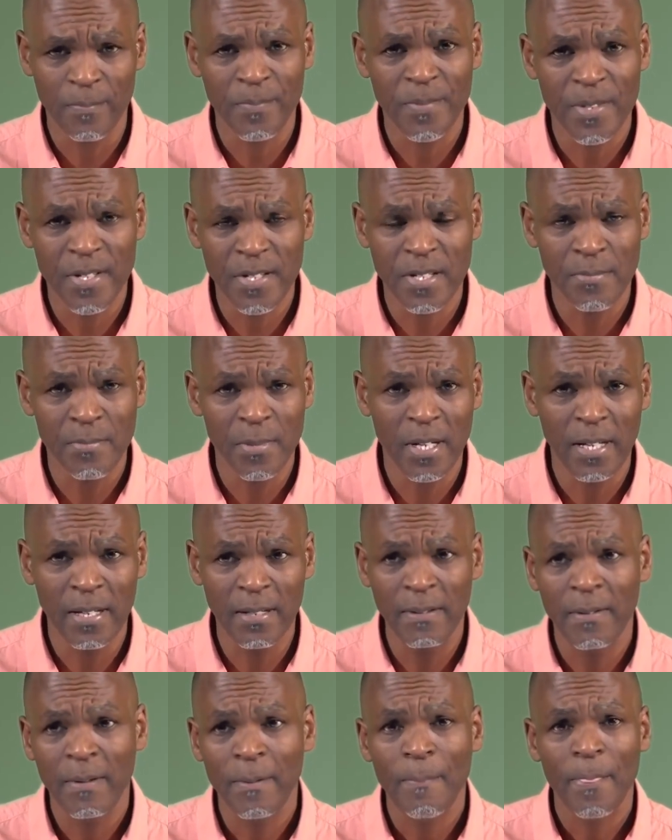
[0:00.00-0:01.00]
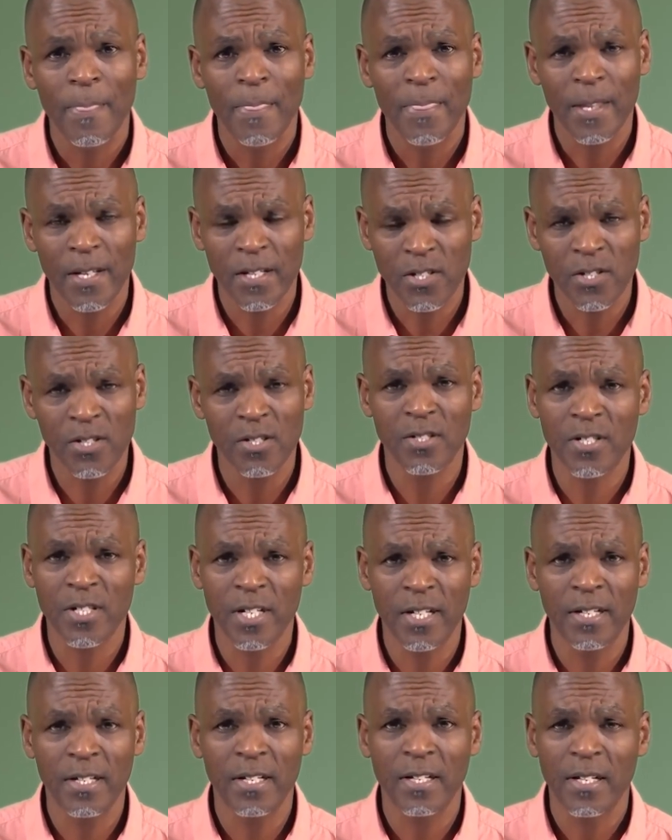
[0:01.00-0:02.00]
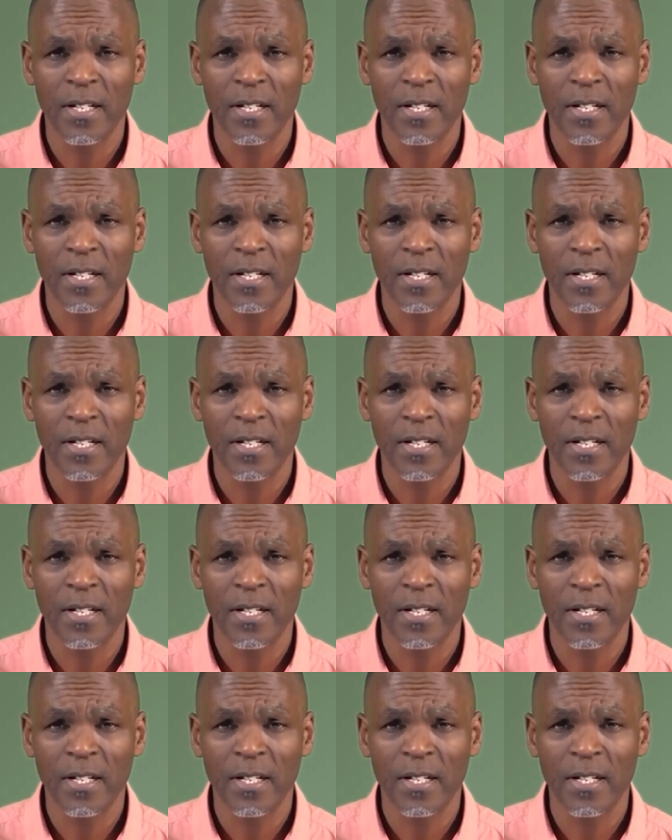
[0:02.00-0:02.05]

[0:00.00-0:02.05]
similar, that children